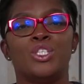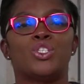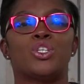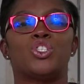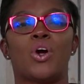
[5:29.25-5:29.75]

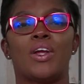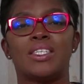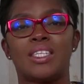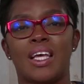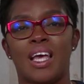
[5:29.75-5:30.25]
So join
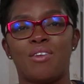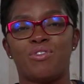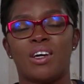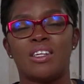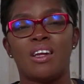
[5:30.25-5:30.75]
us again
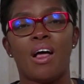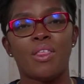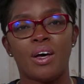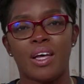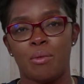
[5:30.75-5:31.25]
for
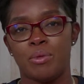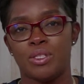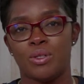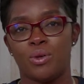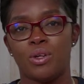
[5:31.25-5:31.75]
another
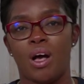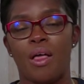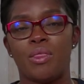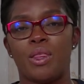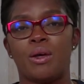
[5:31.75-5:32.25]
episode
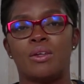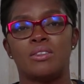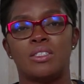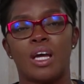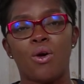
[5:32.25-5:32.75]
on the
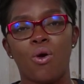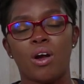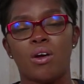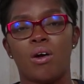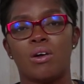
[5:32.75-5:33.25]

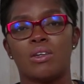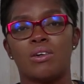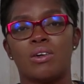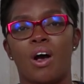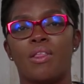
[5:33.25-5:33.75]
Decor
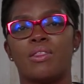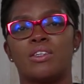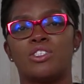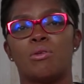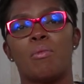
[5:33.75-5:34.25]
Corner on
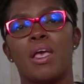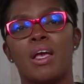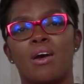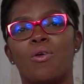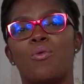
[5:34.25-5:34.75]
the
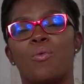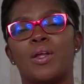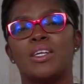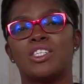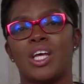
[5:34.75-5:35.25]
Jamaica
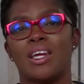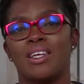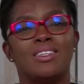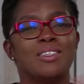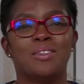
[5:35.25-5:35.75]
Wedding
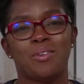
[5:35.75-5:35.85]
channel.